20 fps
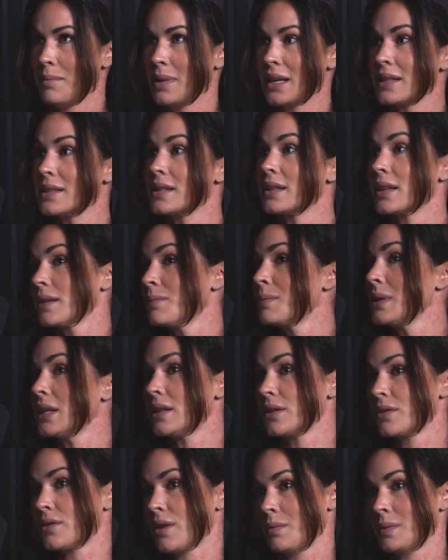Because it can be
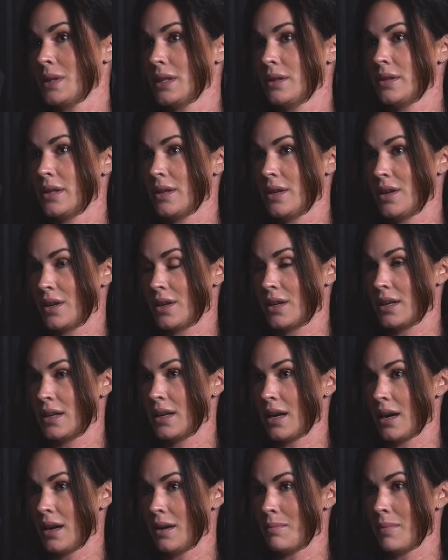disrupted to your
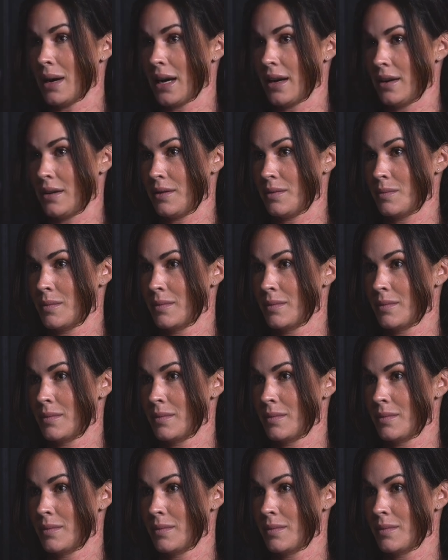gut biome.